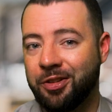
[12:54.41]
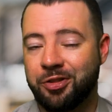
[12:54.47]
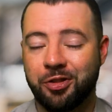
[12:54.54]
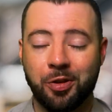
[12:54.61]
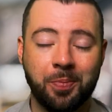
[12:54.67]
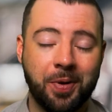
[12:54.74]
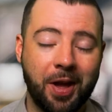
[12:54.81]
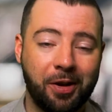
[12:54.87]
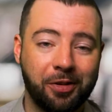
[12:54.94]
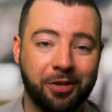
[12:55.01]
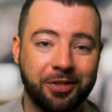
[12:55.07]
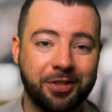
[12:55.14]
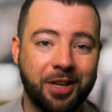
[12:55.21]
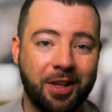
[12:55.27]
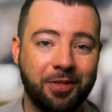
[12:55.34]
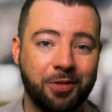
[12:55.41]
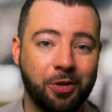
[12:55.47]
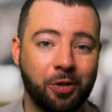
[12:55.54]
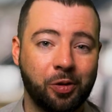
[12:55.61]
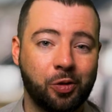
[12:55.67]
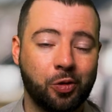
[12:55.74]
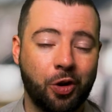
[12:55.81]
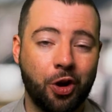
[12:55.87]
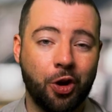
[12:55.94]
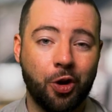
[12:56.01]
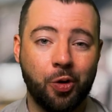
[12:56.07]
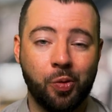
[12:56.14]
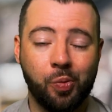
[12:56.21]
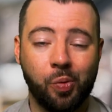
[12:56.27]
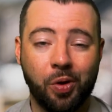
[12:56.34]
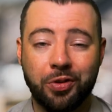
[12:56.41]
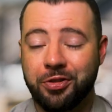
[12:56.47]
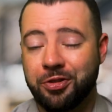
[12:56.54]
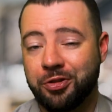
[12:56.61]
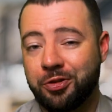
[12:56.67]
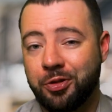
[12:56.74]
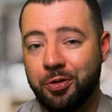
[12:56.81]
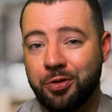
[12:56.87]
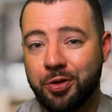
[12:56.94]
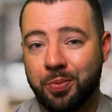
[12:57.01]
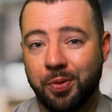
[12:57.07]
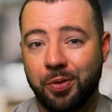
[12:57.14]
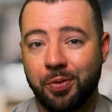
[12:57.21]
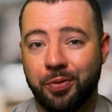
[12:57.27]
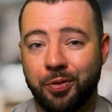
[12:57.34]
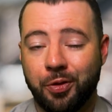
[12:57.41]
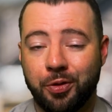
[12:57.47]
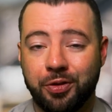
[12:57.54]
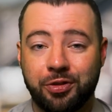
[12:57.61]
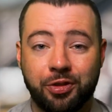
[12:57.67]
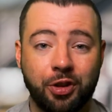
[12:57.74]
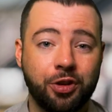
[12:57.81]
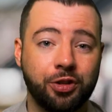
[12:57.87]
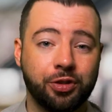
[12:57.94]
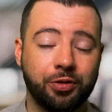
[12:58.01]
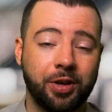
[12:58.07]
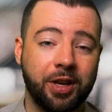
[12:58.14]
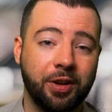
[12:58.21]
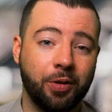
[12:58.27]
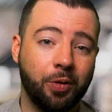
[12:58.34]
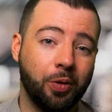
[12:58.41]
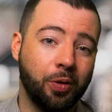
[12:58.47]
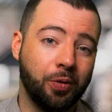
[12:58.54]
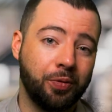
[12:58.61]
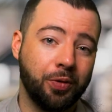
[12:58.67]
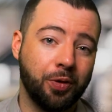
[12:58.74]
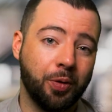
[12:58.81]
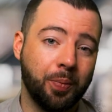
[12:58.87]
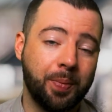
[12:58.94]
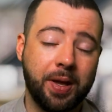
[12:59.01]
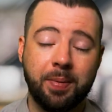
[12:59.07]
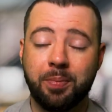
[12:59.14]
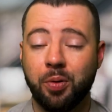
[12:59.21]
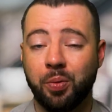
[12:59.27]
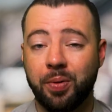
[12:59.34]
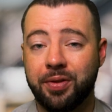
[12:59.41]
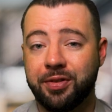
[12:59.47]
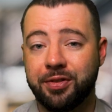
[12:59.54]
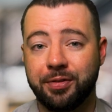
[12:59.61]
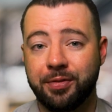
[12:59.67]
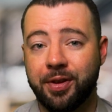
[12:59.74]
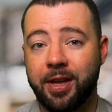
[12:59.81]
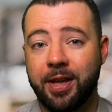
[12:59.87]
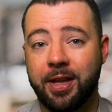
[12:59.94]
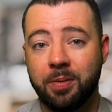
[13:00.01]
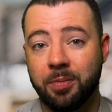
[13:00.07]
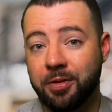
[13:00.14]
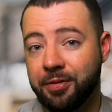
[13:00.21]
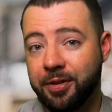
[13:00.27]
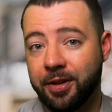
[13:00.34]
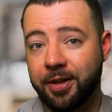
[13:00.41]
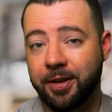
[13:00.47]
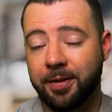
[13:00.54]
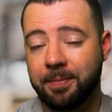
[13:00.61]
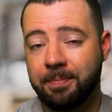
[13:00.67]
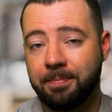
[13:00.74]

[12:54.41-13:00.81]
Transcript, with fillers: Some now contend that cryo wasn't suitable for surgery or for people with severe haemophilia.